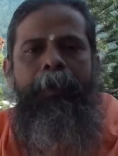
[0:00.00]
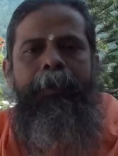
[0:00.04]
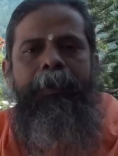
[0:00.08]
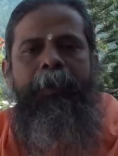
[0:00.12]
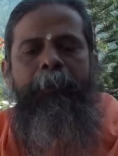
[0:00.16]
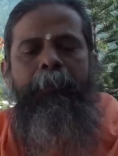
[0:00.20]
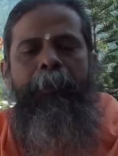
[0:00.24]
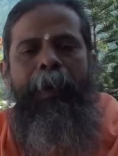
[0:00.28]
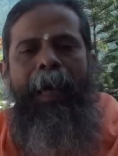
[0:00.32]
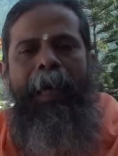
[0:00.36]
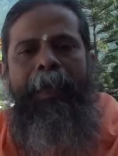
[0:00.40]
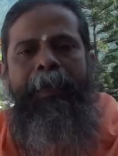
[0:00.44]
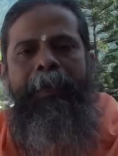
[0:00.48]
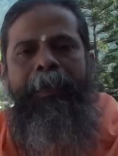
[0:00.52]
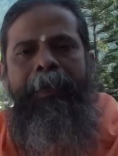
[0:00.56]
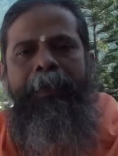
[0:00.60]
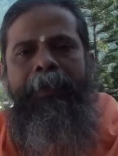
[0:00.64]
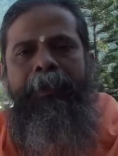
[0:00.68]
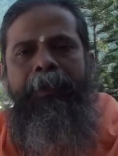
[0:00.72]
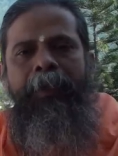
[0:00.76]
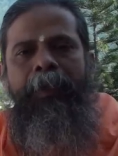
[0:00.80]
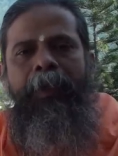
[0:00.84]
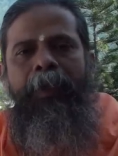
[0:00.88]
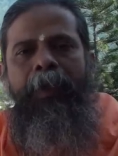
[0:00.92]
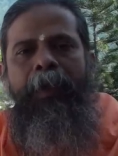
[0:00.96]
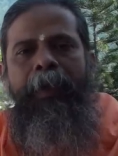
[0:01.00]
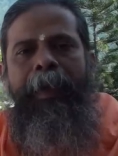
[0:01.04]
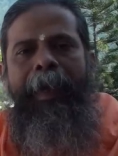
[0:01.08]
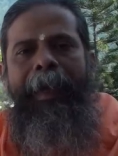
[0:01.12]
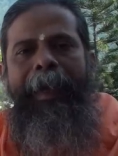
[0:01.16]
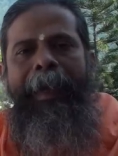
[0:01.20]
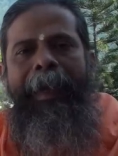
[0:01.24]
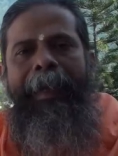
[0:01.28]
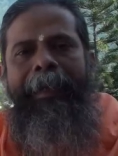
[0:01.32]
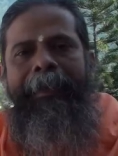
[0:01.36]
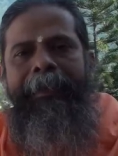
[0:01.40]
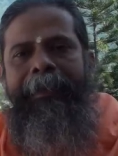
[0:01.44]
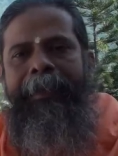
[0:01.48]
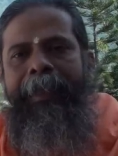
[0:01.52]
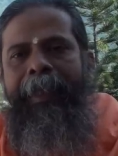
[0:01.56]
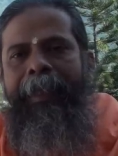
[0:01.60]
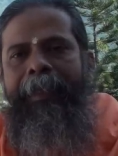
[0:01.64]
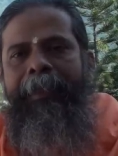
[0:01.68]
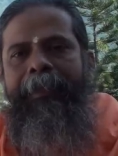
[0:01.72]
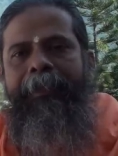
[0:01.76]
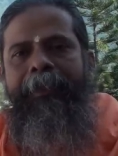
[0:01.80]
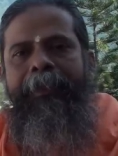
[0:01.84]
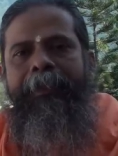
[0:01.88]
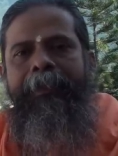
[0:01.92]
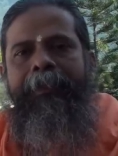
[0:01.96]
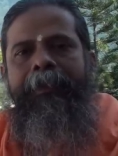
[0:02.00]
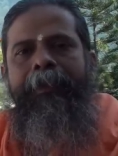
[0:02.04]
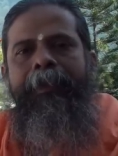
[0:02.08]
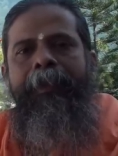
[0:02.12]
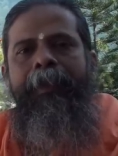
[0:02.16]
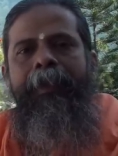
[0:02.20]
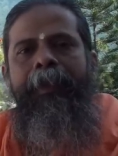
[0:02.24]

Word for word: the practitioner ascends